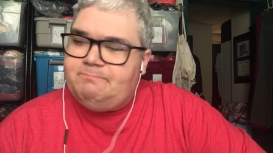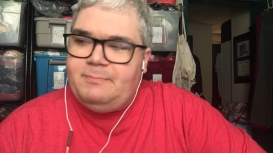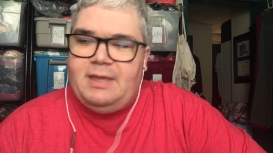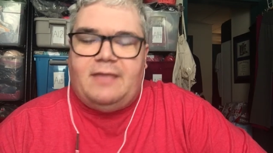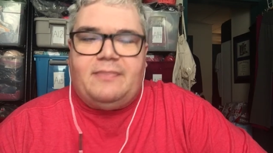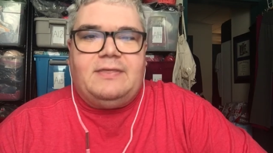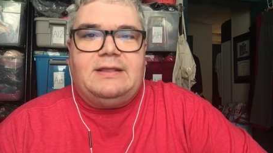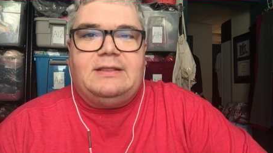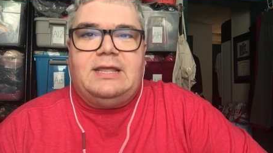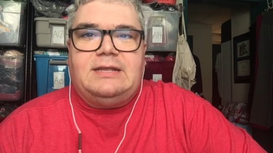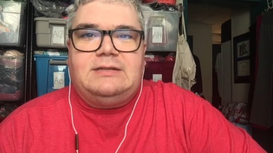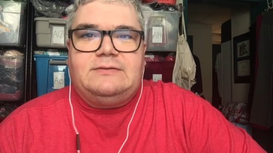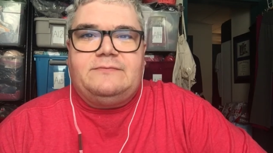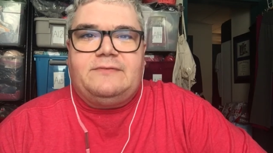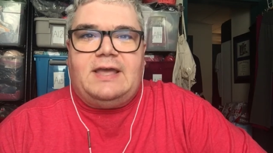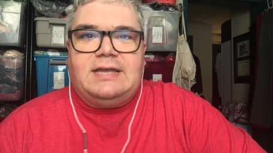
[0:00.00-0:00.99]
I think that
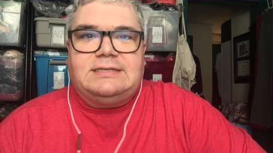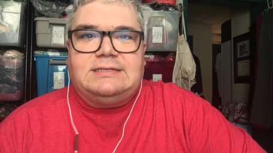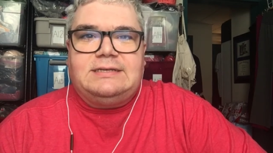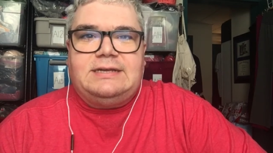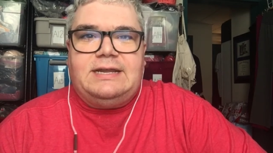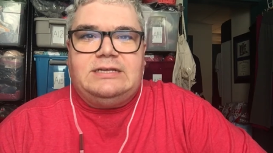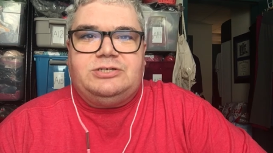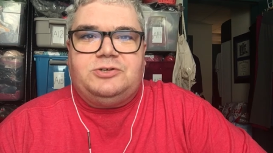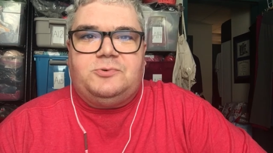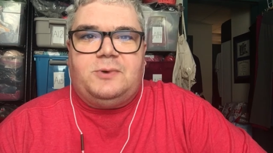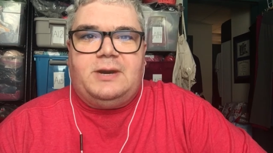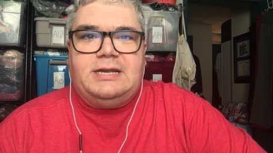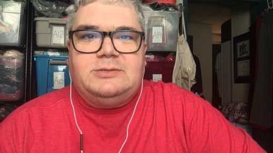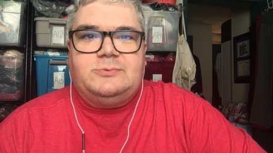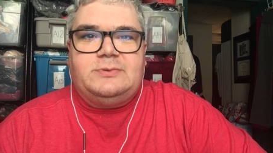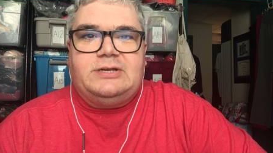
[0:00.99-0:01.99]
vaccination
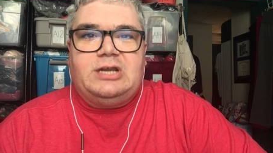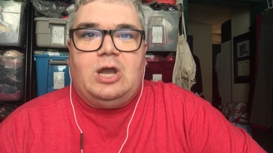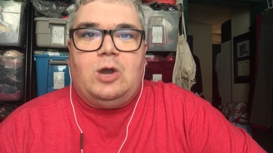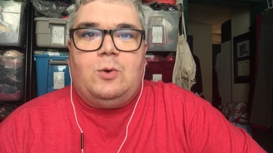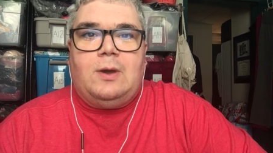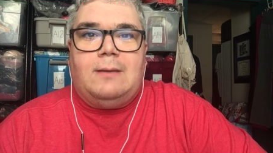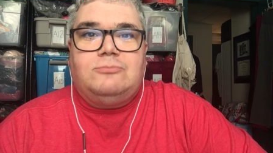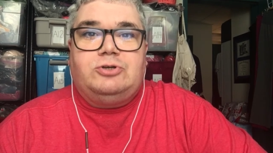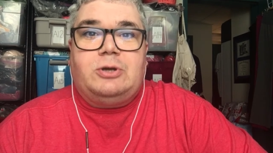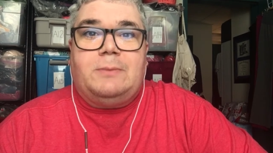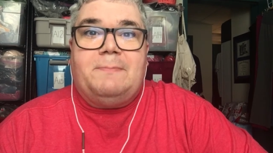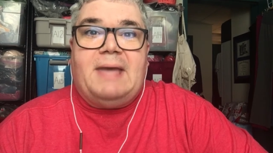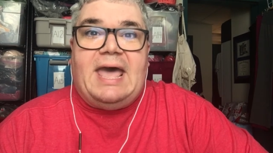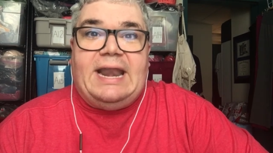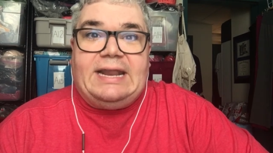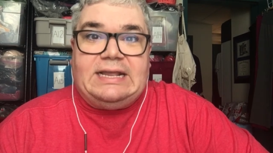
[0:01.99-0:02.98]
rates would go up
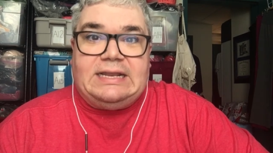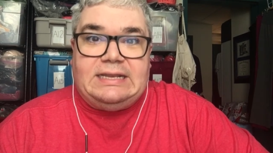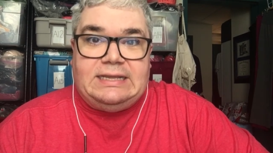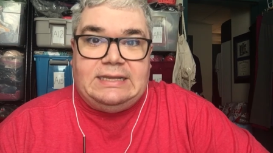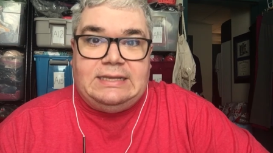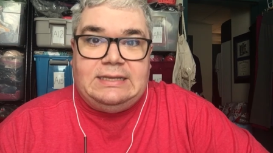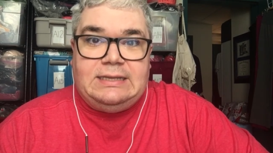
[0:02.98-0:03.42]
dramatically.